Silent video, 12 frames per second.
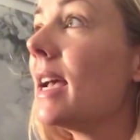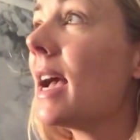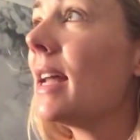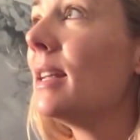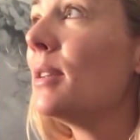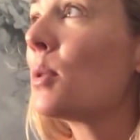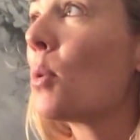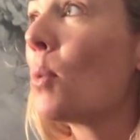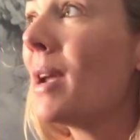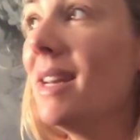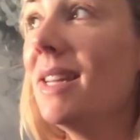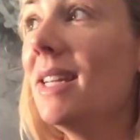It is
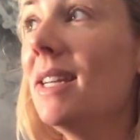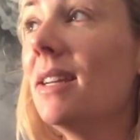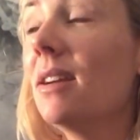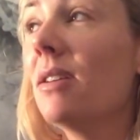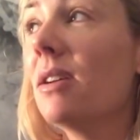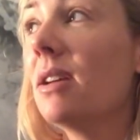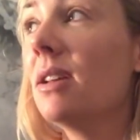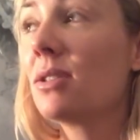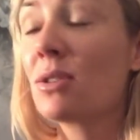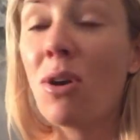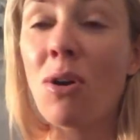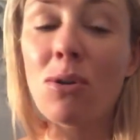windy. It is
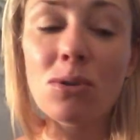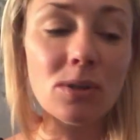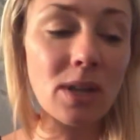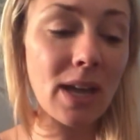cold,